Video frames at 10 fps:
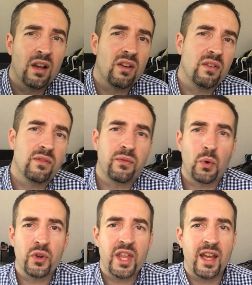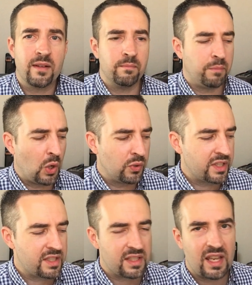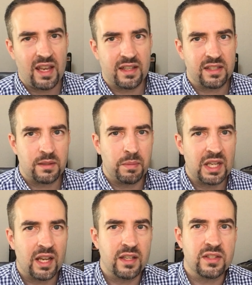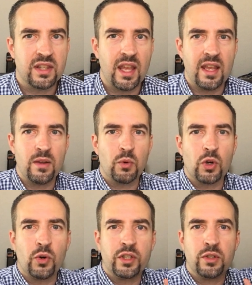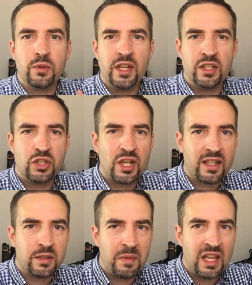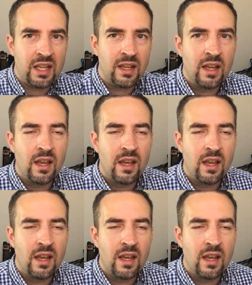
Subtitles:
for that bonus test because they were going to inject me